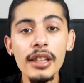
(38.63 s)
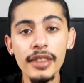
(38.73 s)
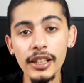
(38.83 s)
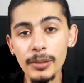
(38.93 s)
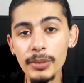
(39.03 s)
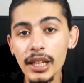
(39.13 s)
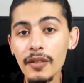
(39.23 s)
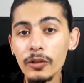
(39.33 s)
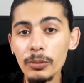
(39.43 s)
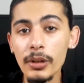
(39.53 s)
That could be a
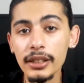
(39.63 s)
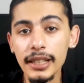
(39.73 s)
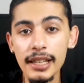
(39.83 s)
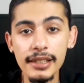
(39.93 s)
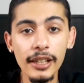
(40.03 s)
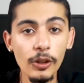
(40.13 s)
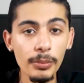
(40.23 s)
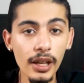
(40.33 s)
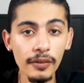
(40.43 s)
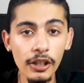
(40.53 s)
full podcast, that could
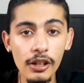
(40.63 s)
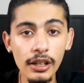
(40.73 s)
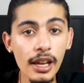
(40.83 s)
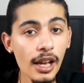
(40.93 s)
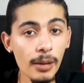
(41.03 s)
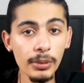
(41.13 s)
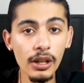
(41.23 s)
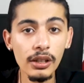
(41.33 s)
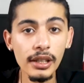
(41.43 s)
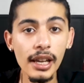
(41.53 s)
be a vlog, a
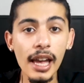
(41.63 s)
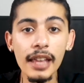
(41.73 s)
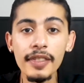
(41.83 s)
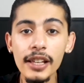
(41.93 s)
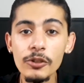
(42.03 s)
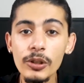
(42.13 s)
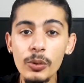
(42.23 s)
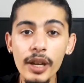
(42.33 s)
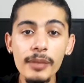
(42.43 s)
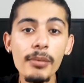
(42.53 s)
blog, and then you can
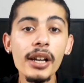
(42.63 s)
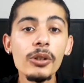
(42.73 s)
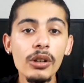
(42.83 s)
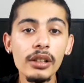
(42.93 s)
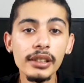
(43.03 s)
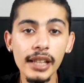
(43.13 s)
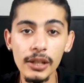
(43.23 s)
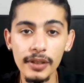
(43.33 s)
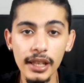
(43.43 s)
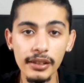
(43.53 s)
create micro content out
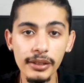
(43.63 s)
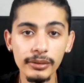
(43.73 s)
of that.